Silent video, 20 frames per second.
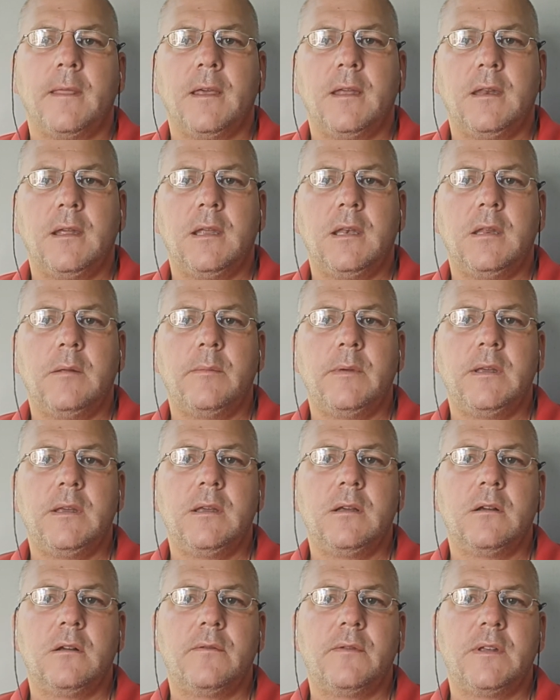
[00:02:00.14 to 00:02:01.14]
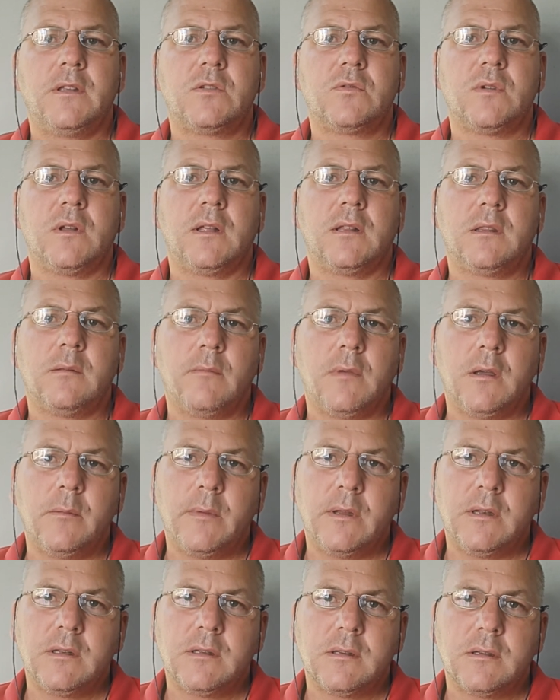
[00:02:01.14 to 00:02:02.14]
an enemy of Israel. At the
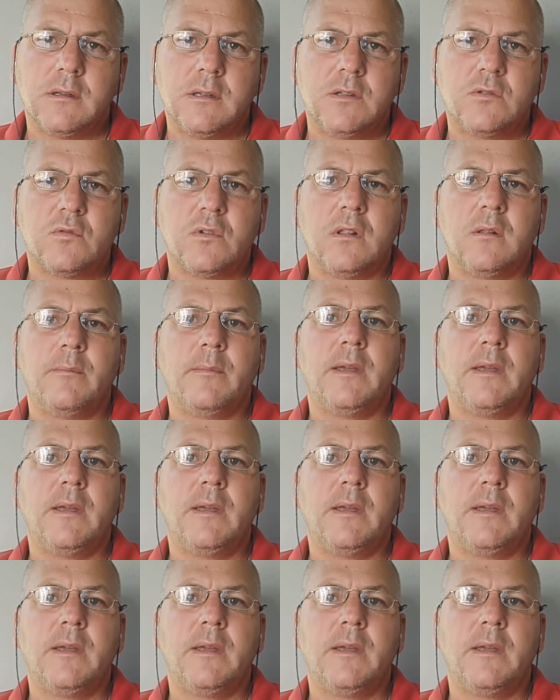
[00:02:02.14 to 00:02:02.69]
moment, Israel